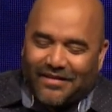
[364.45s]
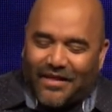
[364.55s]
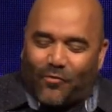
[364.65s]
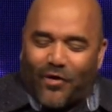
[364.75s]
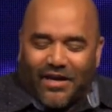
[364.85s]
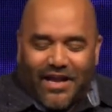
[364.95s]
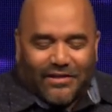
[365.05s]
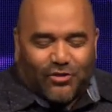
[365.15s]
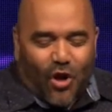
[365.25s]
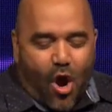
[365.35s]
The one
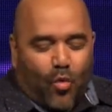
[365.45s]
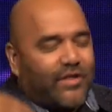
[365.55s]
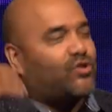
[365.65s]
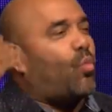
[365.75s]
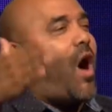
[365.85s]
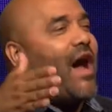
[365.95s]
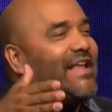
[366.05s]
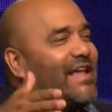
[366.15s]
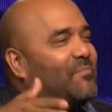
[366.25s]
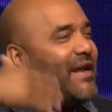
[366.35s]
that's always
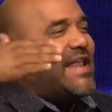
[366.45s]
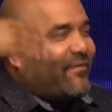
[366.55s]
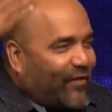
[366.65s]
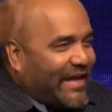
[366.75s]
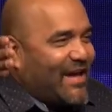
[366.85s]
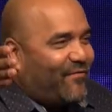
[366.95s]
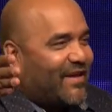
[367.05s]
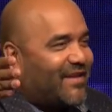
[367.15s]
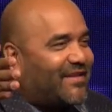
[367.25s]
wanting but never giving.